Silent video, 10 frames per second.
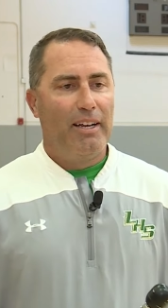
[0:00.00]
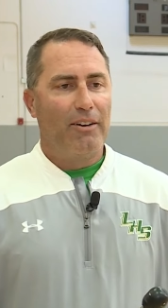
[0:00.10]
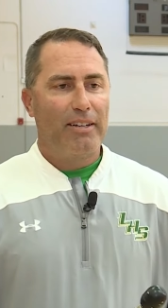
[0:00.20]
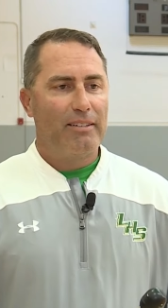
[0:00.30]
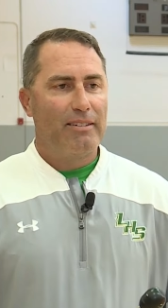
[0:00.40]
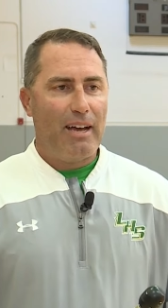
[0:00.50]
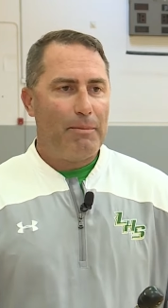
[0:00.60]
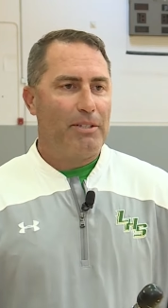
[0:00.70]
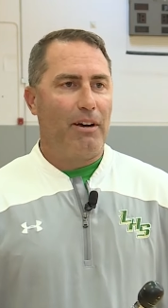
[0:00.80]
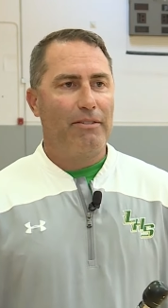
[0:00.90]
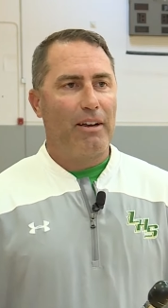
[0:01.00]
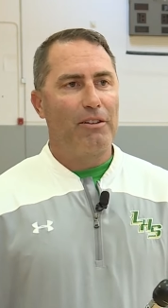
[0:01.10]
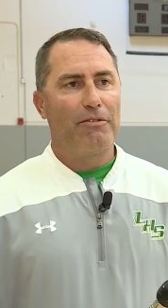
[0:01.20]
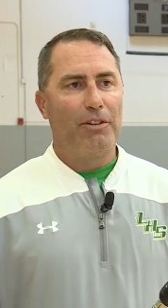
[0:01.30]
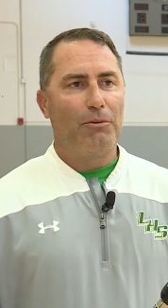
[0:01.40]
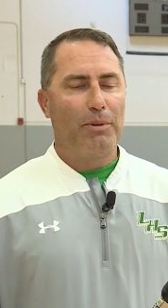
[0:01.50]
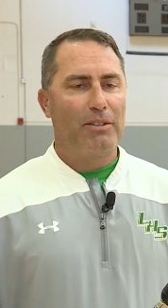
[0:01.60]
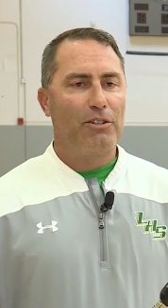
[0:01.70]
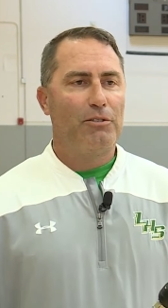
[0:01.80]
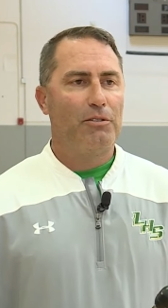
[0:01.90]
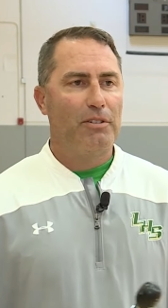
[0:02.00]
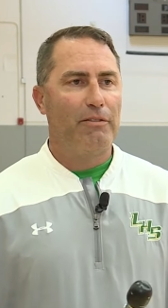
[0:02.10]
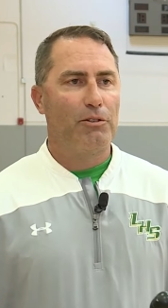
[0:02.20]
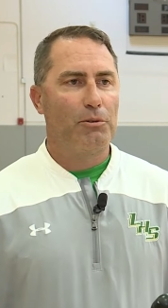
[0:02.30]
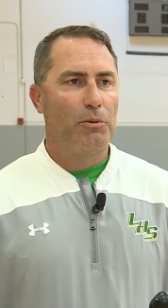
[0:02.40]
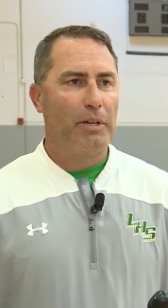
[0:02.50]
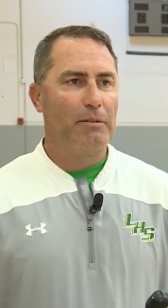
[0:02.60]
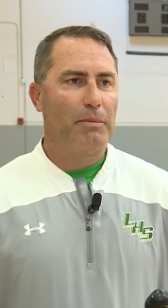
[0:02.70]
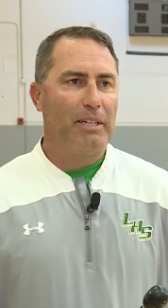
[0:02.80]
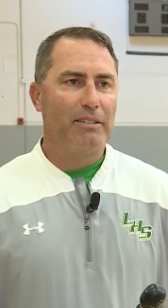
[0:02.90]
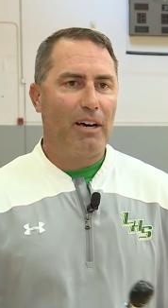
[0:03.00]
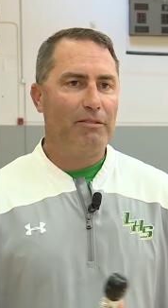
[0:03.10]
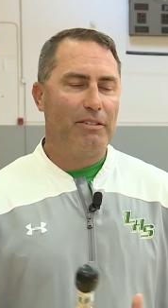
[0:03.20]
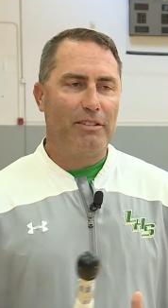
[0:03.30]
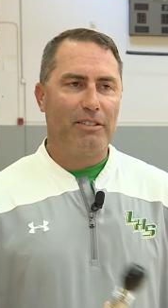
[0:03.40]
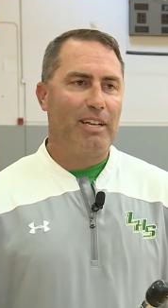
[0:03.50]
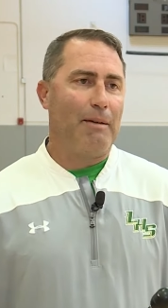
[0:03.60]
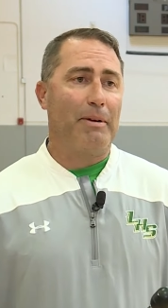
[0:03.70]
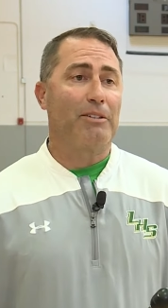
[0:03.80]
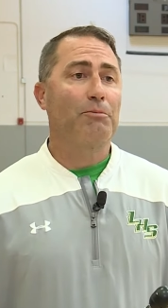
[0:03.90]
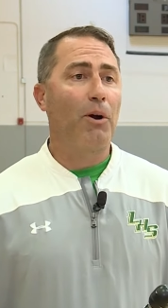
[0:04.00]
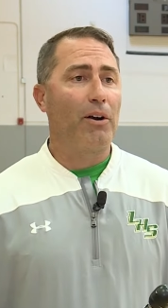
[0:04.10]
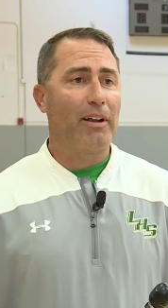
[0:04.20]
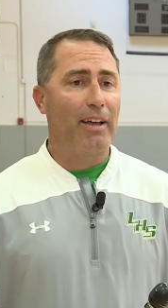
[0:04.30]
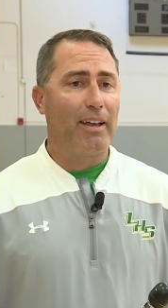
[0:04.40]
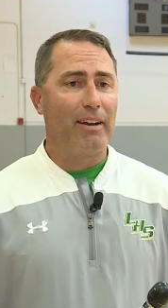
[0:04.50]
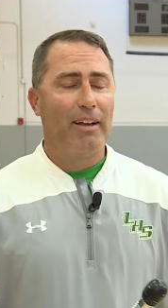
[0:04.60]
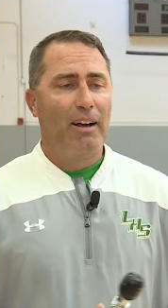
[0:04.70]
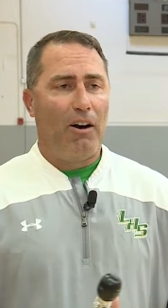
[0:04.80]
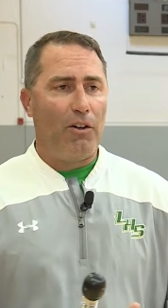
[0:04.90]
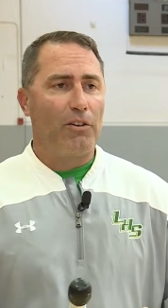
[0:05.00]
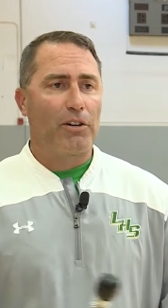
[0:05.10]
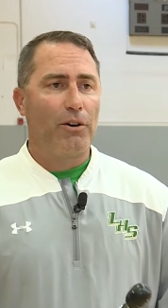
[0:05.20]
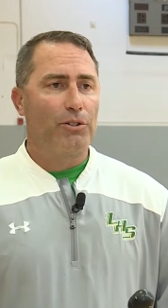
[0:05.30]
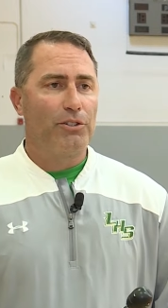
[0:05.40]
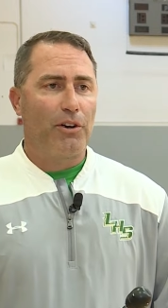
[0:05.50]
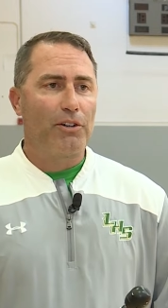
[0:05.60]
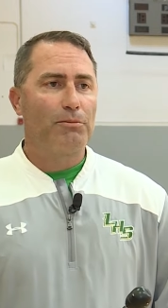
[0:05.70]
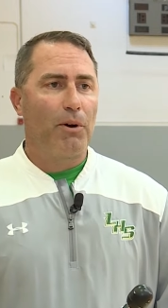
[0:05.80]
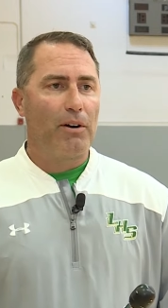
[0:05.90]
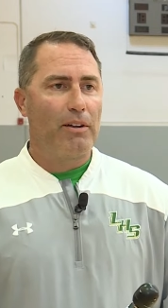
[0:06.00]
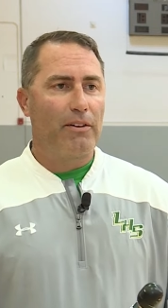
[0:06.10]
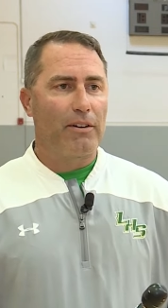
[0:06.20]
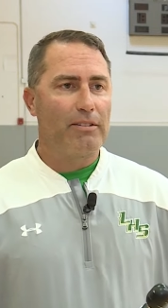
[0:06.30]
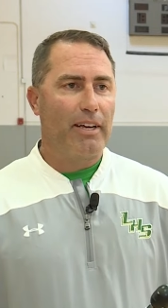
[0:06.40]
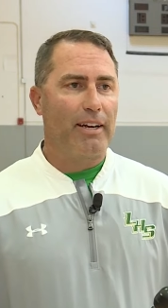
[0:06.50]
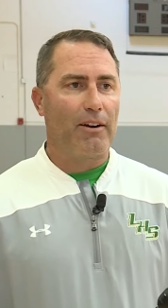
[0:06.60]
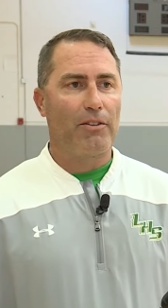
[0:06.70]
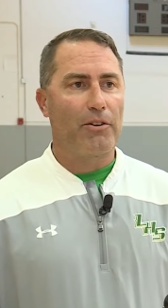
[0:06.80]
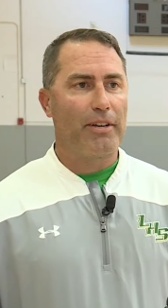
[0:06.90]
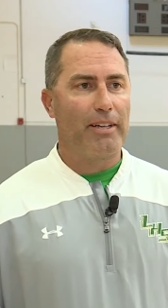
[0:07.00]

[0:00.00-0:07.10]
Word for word: you know kids to not be tough out on the field but there's a difference between being tough and just not being smart and all our coaches are smart and they're going to take care of their